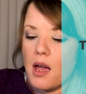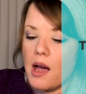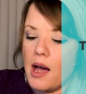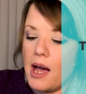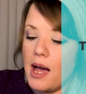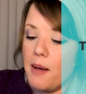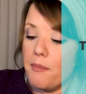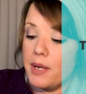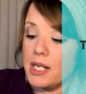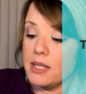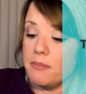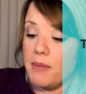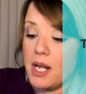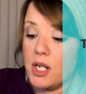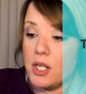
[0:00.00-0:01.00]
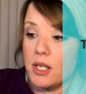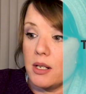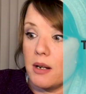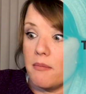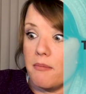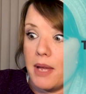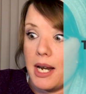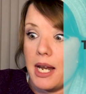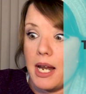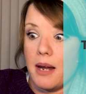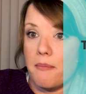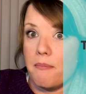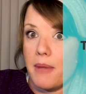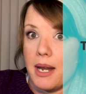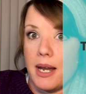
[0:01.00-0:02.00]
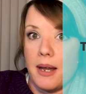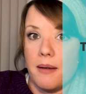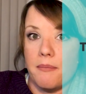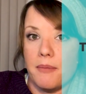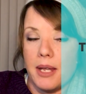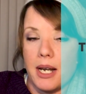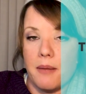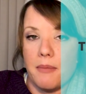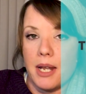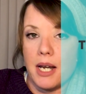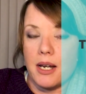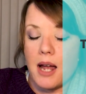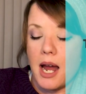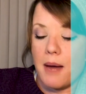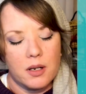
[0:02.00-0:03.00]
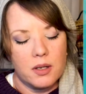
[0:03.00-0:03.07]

But it's mentioned many times.